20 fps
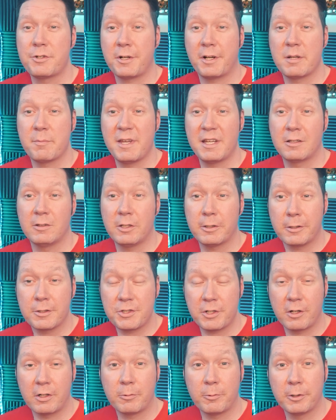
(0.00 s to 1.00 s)
try to make
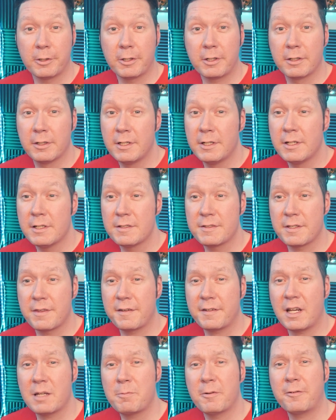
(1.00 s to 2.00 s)
large artwork, so
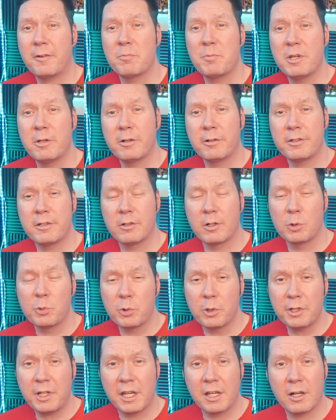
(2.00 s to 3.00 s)
the type of computer you're
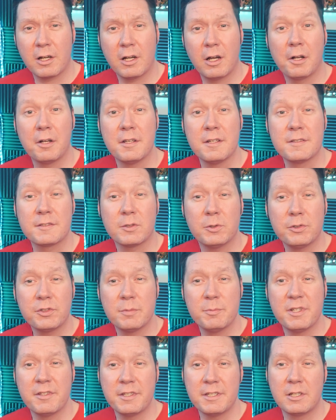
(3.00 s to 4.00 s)
working on is
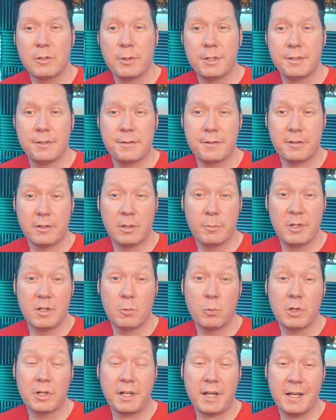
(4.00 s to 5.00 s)
ultimately going to
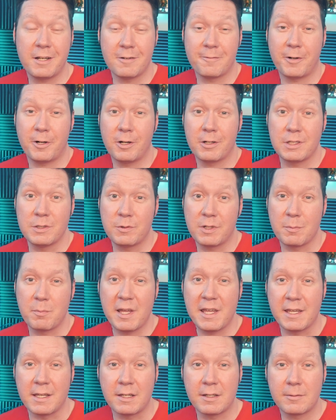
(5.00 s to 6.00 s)
determine what kind of art you can
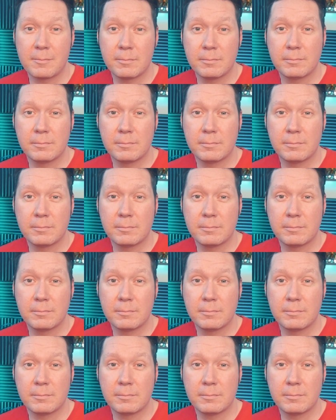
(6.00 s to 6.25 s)
make.